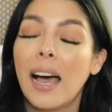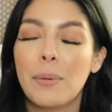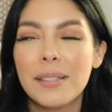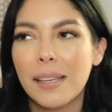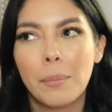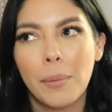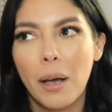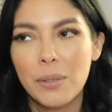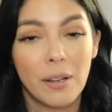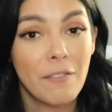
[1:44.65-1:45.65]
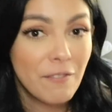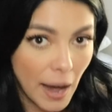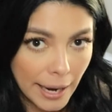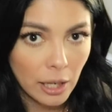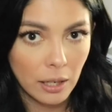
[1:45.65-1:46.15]
I would not say I'm, I was on
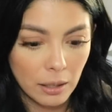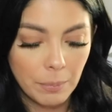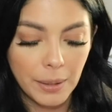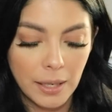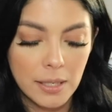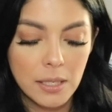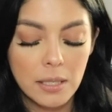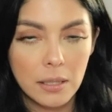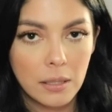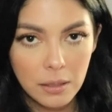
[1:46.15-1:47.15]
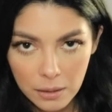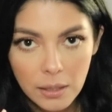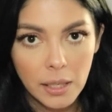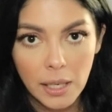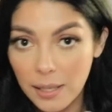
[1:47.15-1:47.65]
fire, but
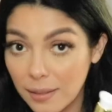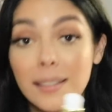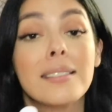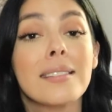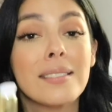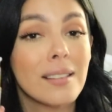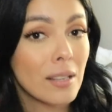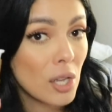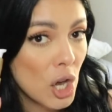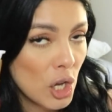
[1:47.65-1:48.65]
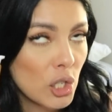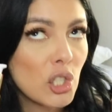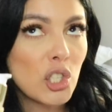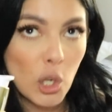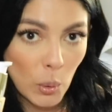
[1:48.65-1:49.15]
this is
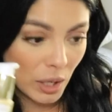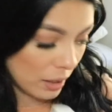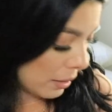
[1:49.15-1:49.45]
so good.